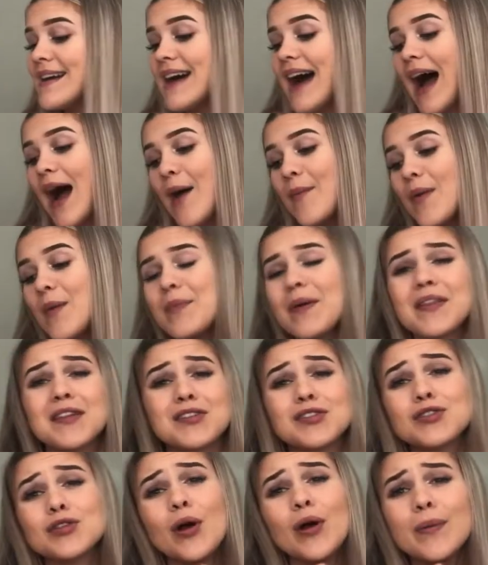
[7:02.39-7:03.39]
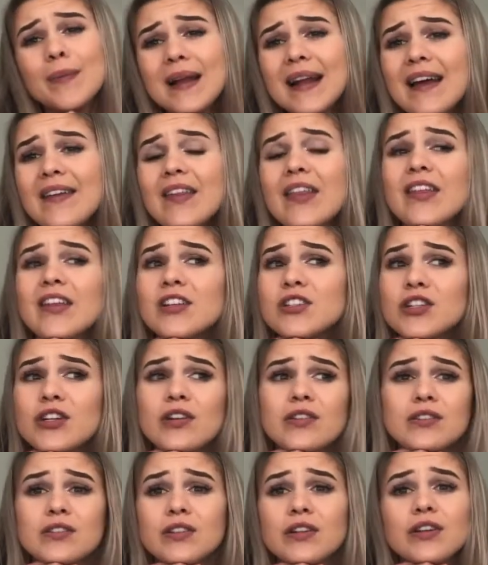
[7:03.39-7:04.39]
But there's so many other things you
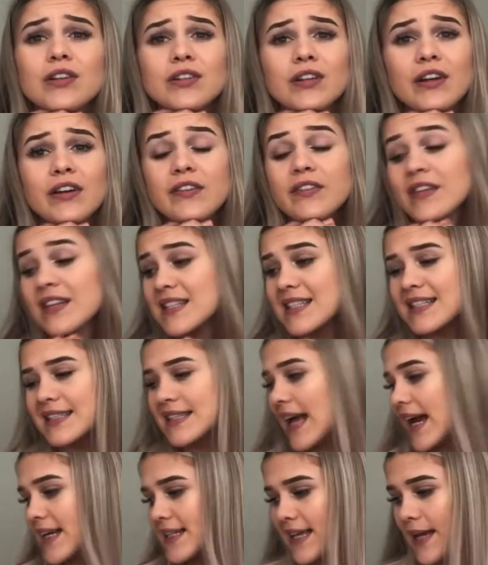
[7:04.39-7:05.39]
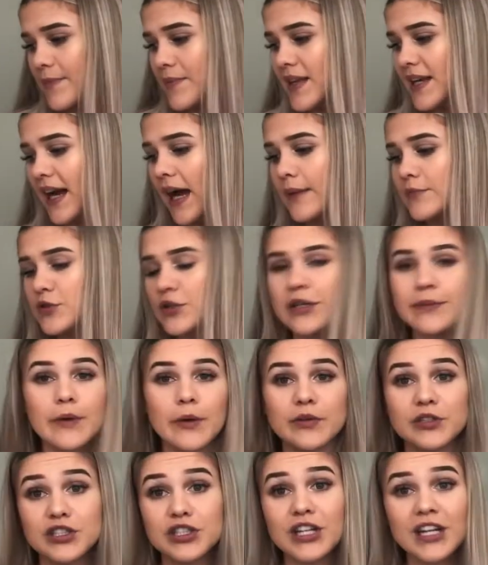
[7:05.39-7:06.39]
can do. You know, this exact same thing I'm doing
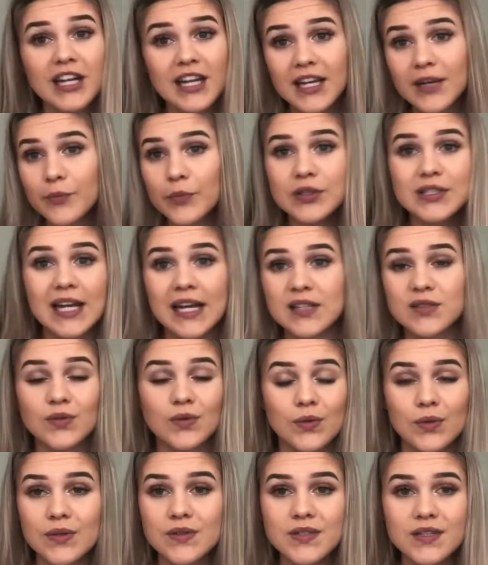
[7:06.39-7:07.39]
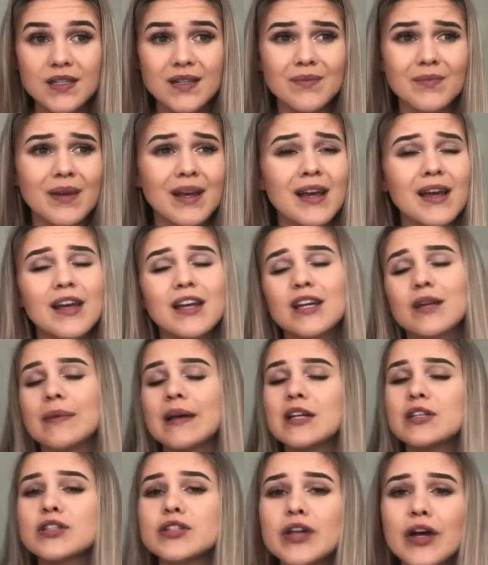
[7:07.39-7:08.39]
but with chicken would taste awesome. You can
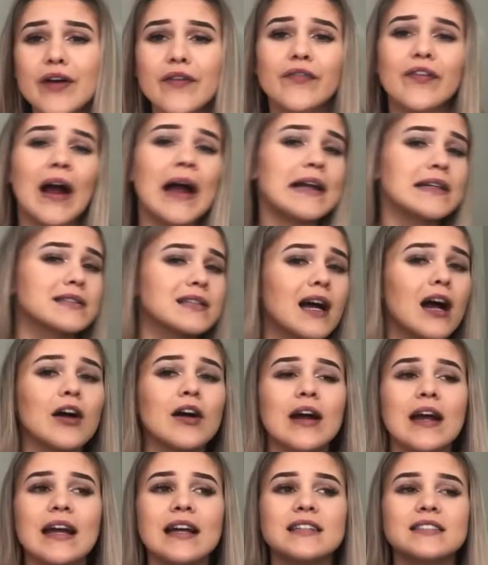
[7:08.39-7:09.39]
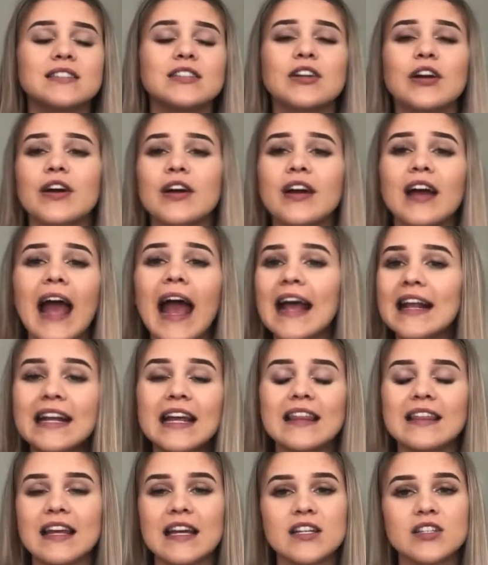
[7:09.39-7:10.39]
make stir fries, curries, you know,
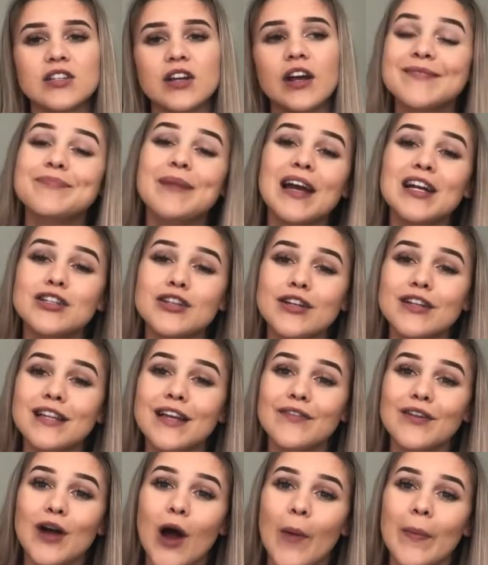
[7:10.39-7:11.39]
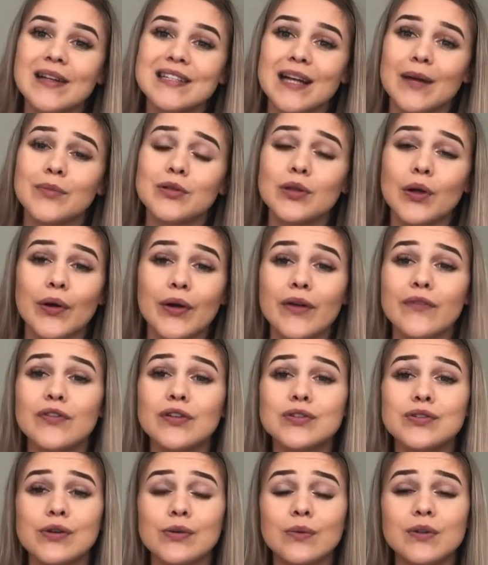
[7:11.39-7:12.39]
anything. So make sure you leave a comment down below if
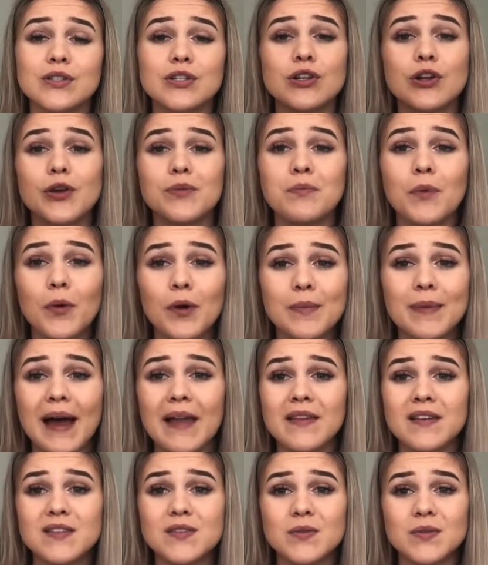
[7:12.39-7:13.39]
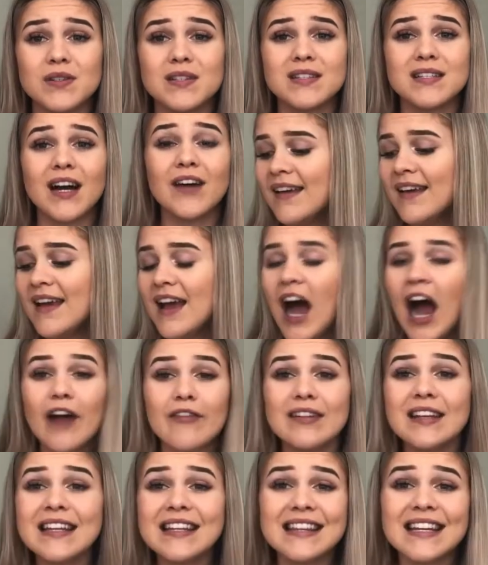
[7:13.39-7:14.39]
you do want to know more about this sort of stuff. I
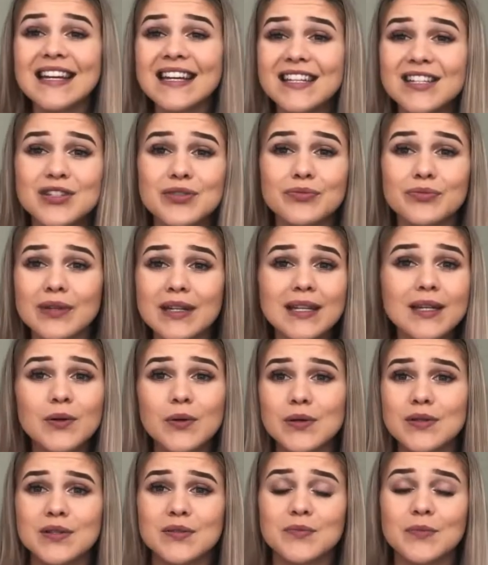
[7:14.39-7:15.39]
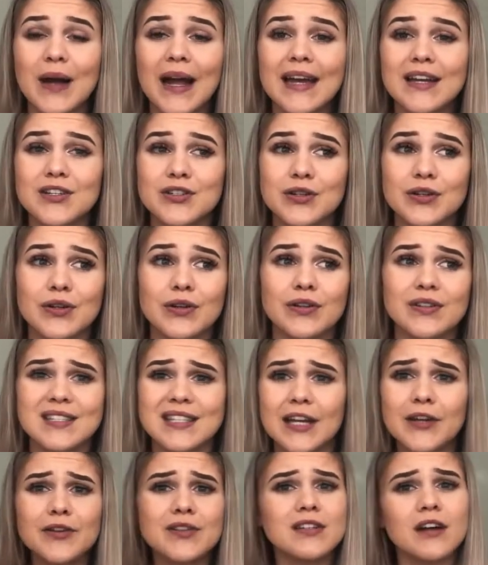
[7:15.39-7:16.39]
really think it's a really awesome way to
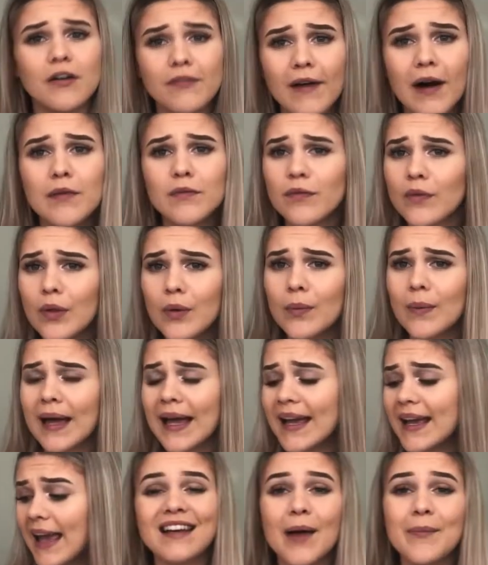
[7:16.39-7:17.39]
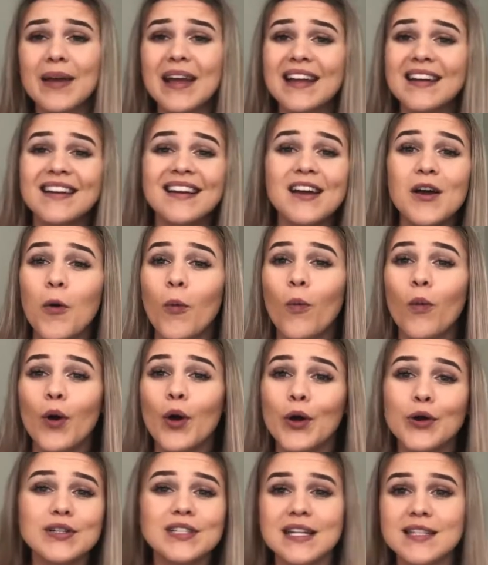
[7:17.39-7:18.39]
set yourself up for the week. I mean,
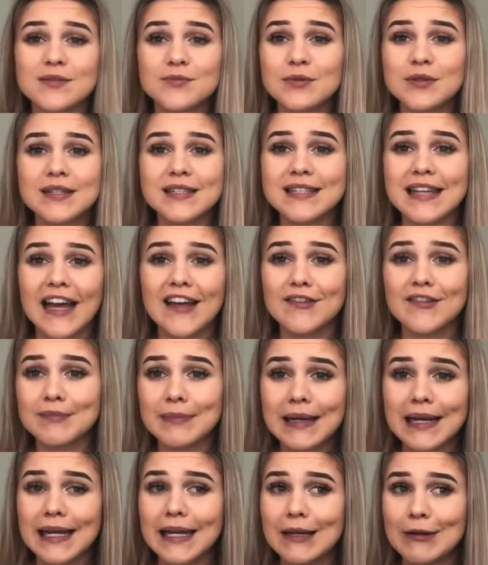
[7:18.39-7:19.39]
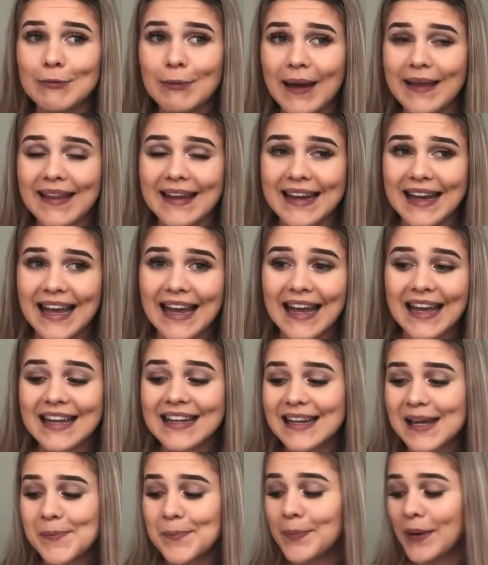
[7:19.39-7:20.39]
who doesn't want to save money where they
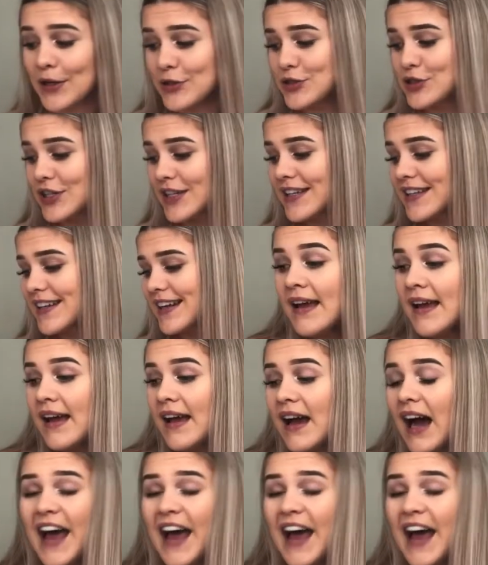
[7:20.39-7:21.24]
can and budget?